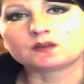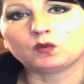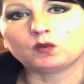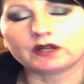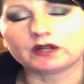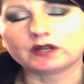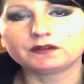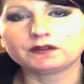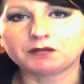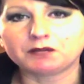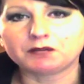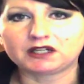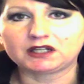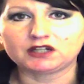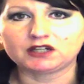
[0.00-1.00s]
one of the
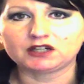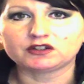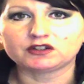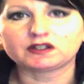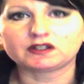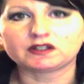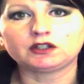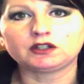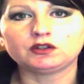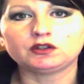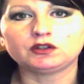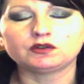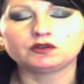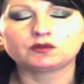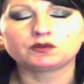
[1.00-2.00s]
medications I
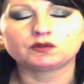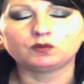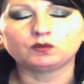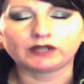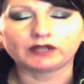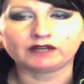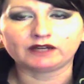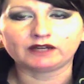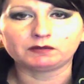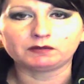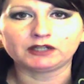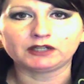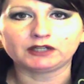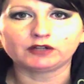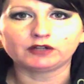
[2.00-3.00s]
use when I have a
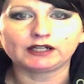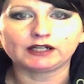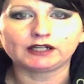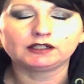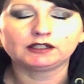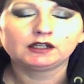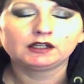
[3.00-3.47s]
migraine.